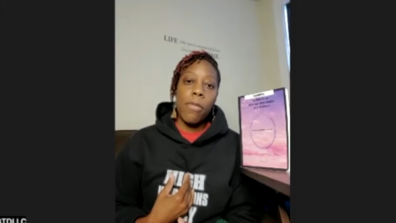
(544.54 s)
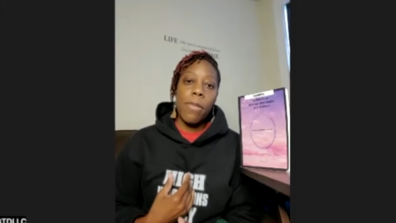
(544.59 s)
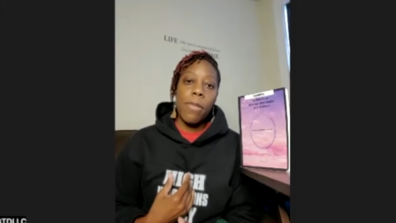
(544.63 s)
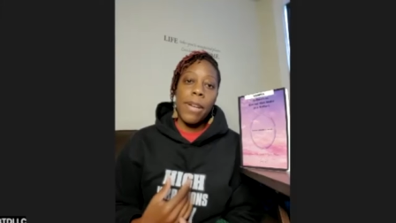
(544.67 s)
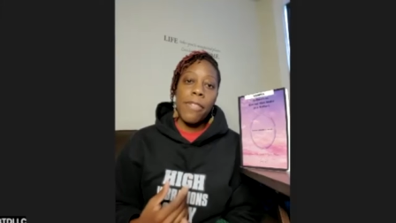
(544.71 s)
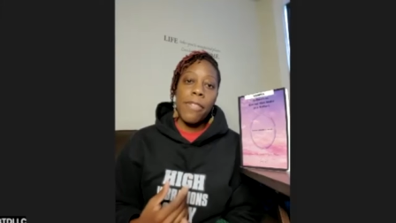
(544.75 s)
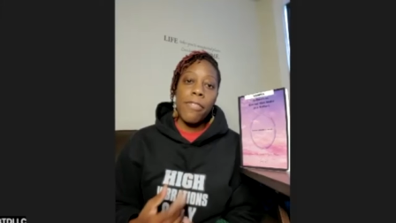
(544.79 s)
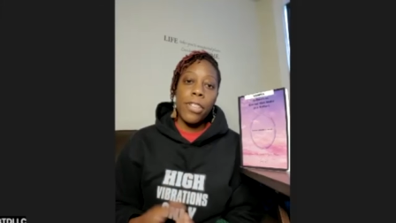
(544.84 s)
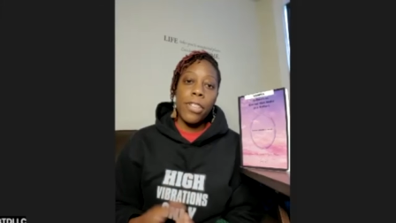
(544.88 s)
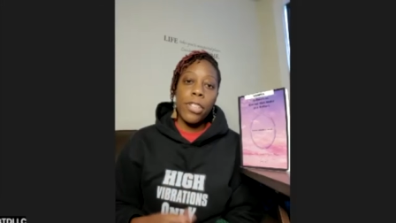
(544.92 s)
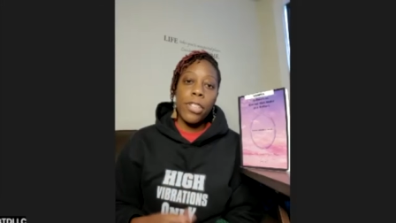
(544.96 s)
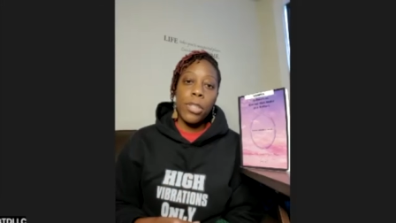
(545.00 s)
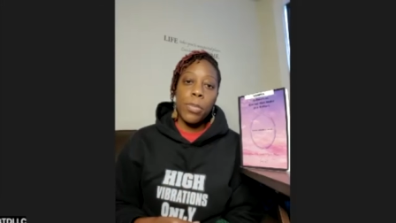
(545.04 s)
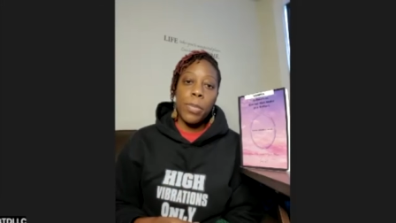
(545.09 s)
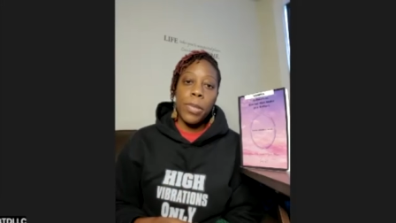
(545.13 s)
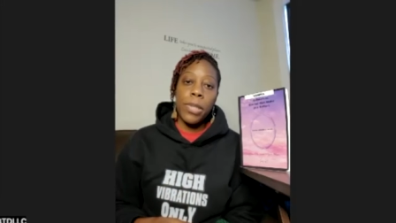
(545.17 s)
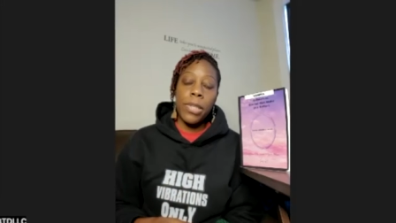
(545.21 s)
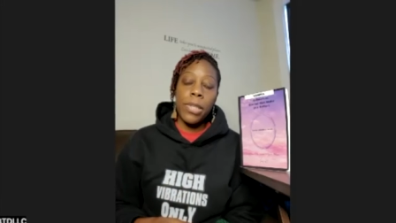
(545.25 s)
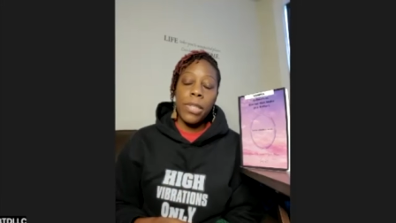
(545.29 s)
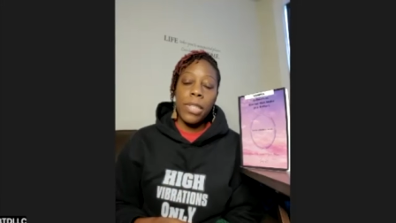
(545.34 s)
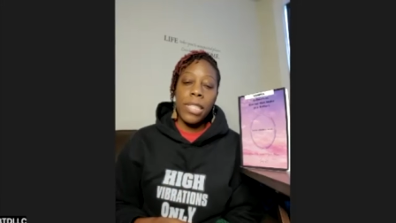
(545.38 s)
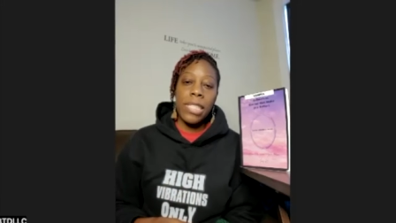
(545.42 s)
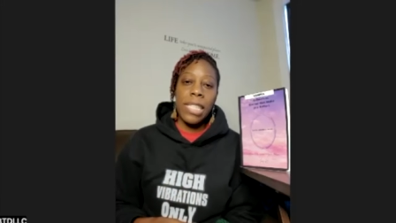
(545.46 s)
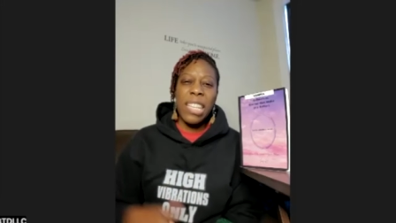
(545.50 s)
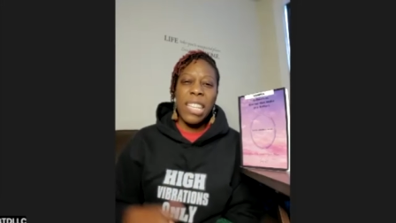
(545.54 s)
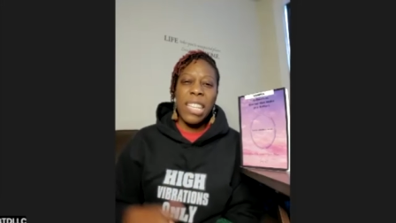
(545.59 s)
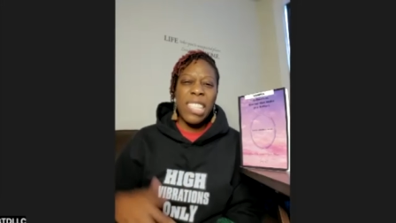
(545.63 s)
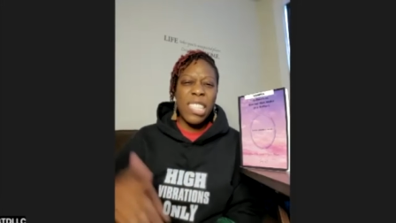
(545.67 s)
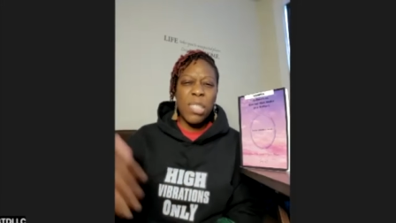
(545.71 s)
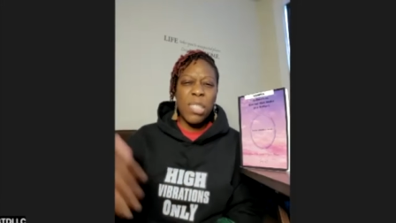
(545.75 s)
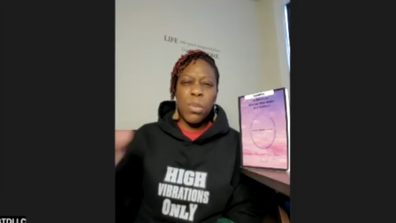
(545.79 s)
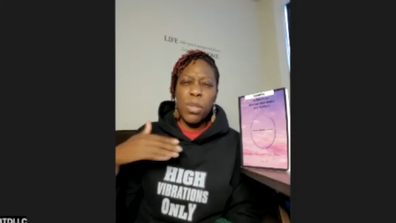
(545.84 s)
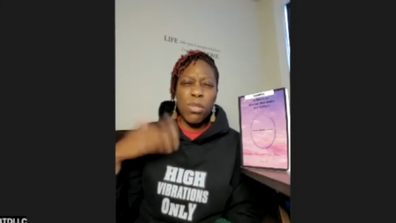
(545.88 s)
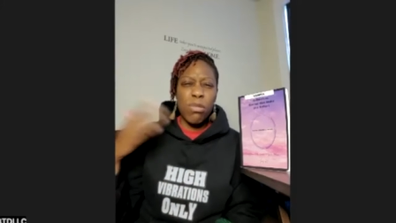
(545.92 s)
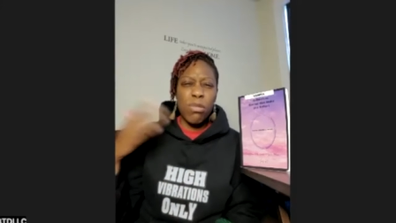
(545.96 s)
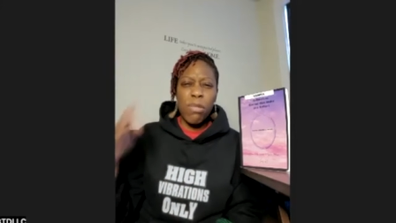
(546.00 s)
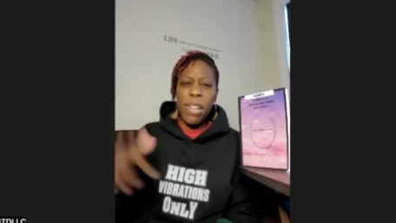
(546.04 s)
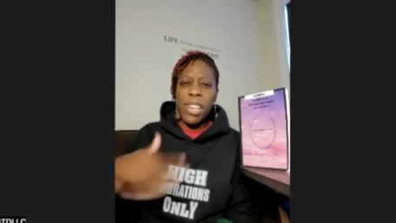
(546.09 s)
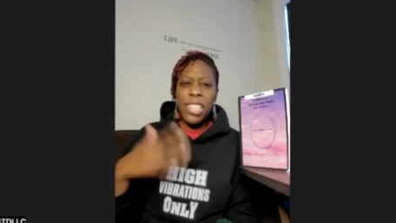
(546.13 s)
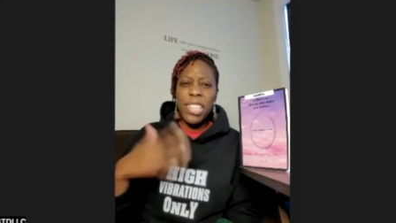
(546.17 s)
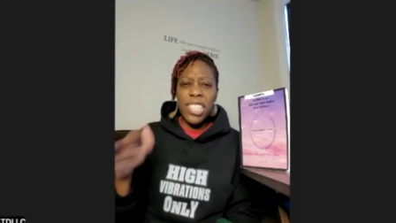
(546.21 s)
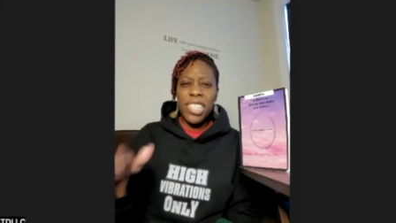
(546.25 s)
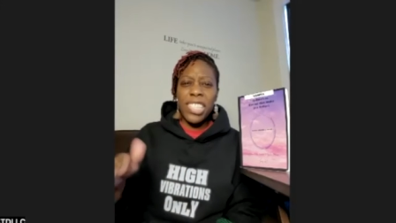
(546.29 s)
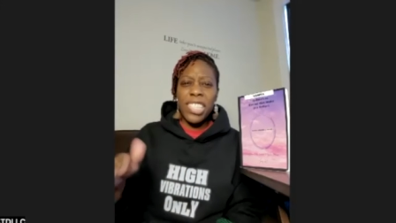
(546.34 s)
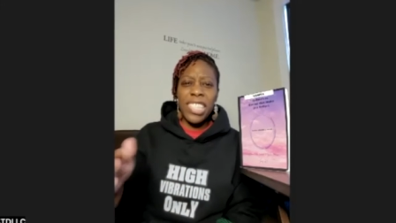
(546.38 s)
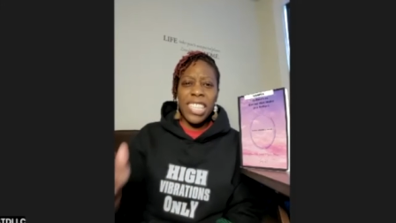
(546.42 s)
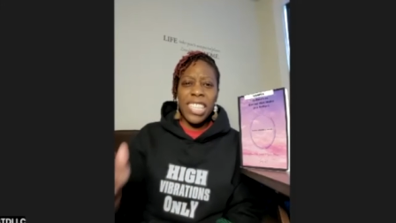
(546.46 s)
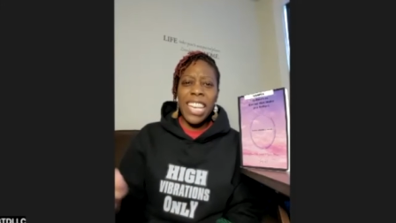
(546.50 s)
my first book because I just was
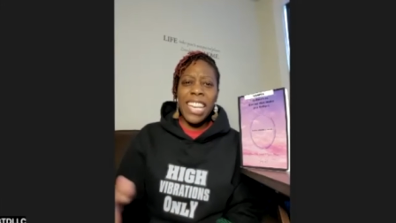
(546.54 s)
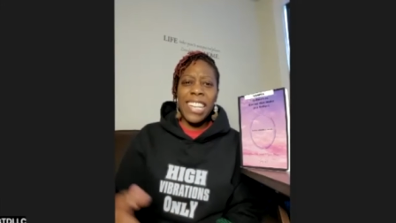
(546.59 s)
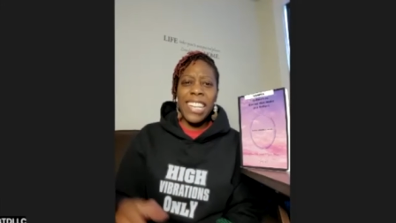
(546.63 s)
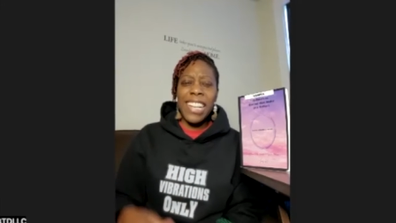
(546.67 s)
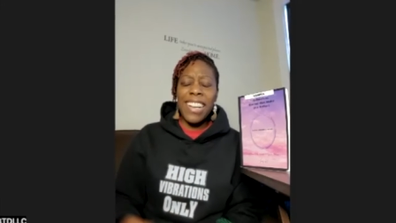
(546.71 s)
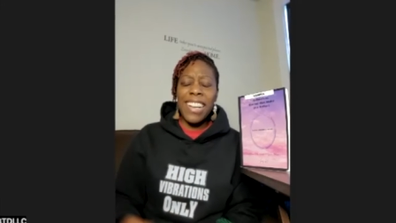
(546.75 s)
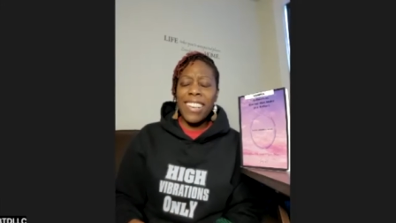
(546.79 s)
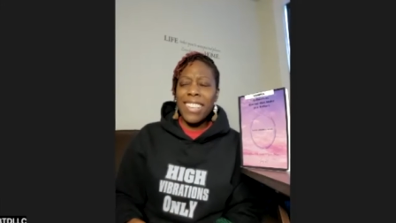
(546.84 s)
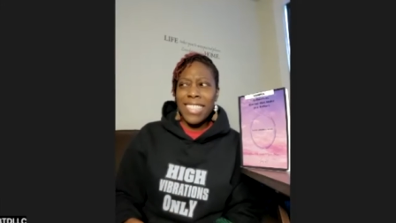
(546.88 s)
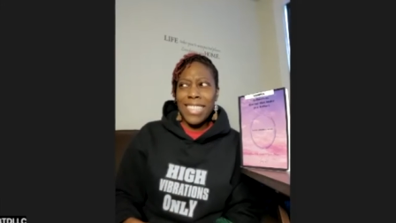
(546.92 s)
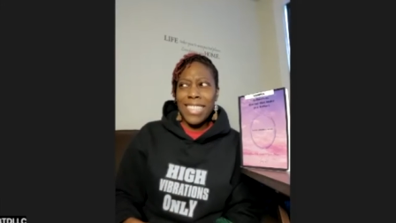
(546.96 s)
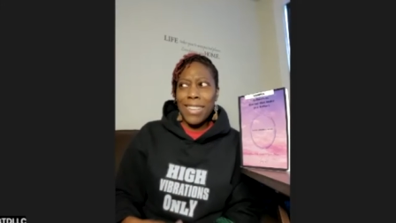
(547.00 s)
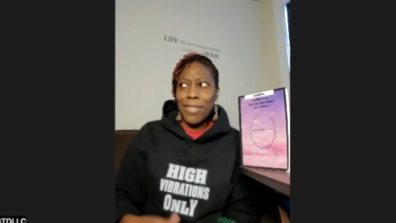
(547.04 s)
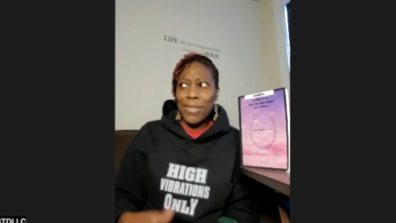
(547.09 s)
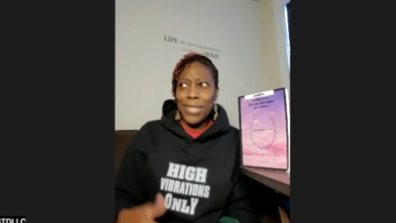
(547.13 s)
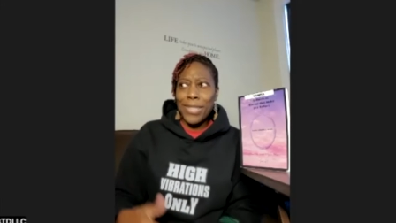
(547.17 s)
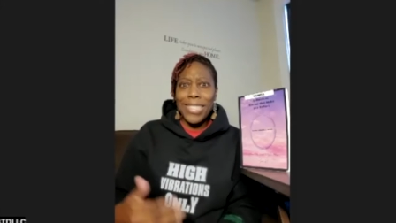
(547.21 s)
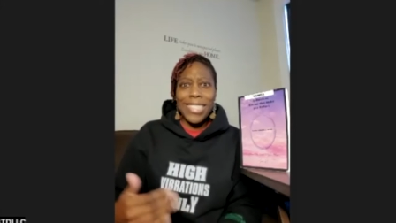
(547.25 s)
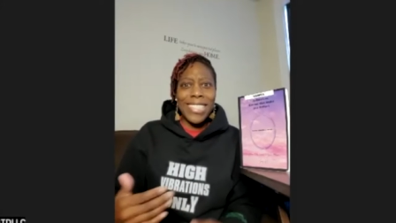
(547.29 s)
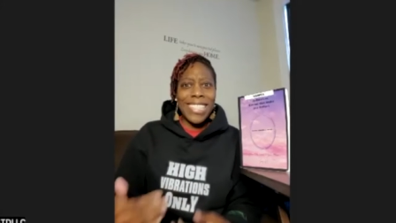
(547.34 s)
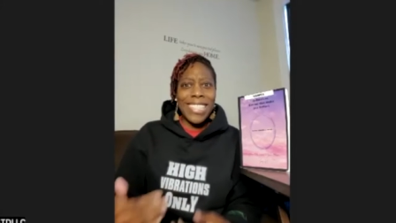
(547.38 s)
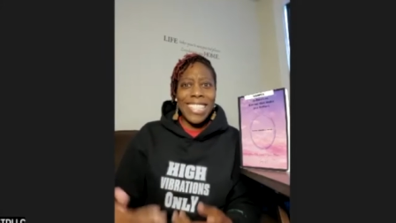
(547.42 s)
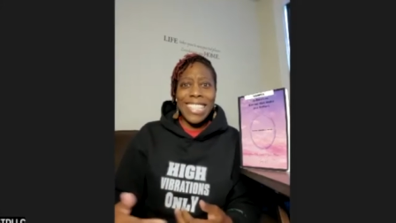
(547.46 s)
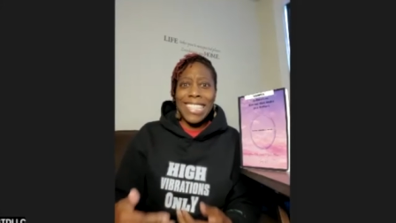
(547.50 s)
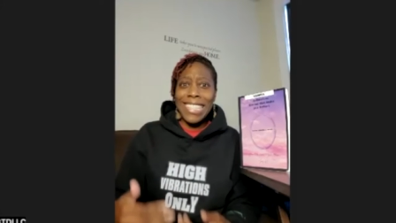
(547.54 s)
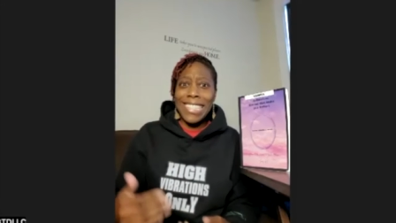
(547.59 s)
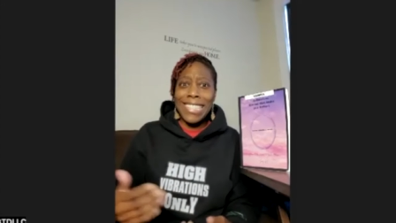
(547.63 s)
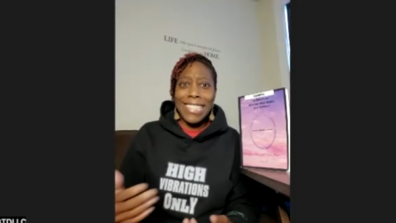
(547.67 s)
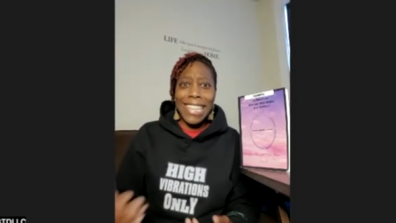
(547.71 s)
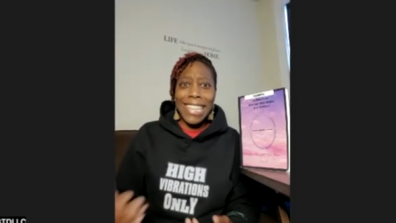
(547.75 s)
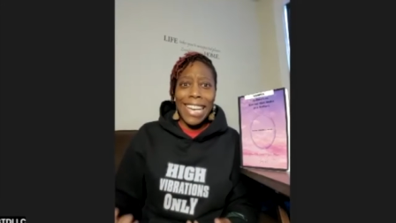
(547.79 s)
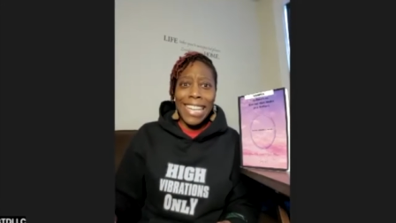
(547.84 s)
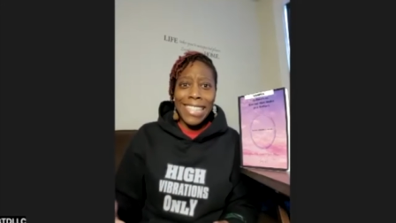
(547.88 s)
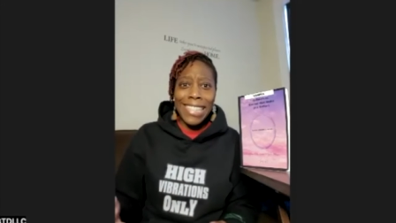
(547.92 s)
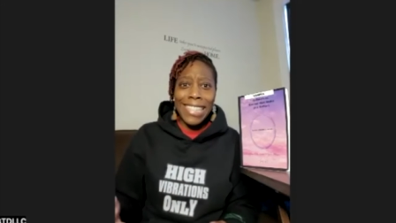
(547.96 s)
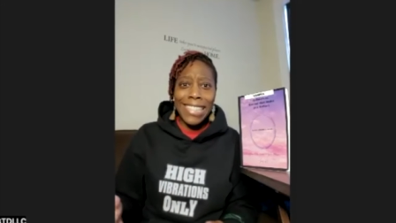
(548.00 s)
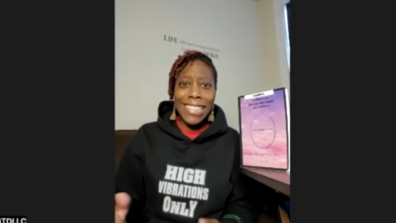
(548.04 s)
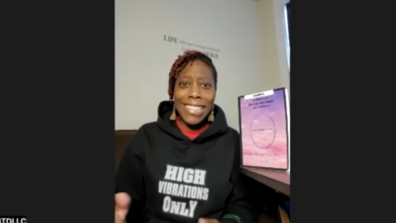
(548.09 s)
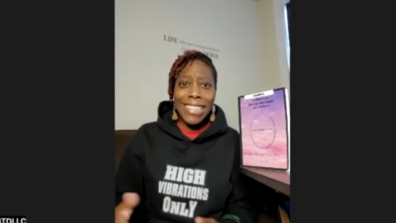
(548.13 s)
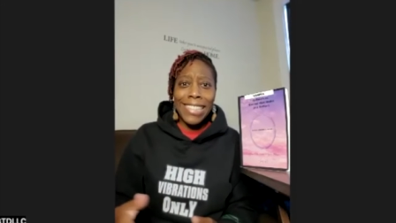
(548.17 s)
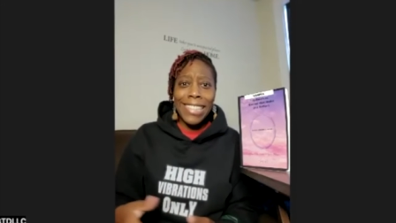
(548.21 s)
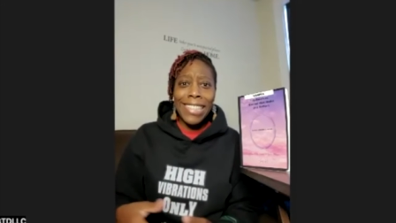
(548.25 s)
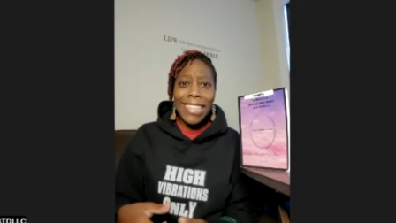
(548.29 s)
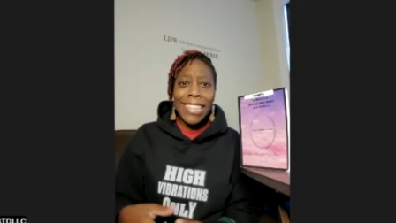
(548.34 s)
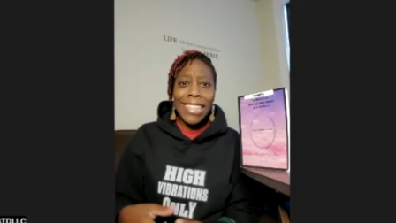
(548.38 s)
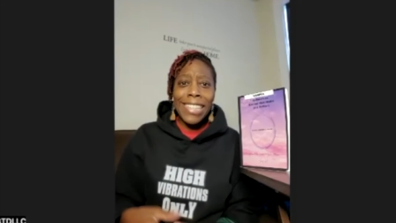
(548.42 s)
rushing to get it out because I was just excited.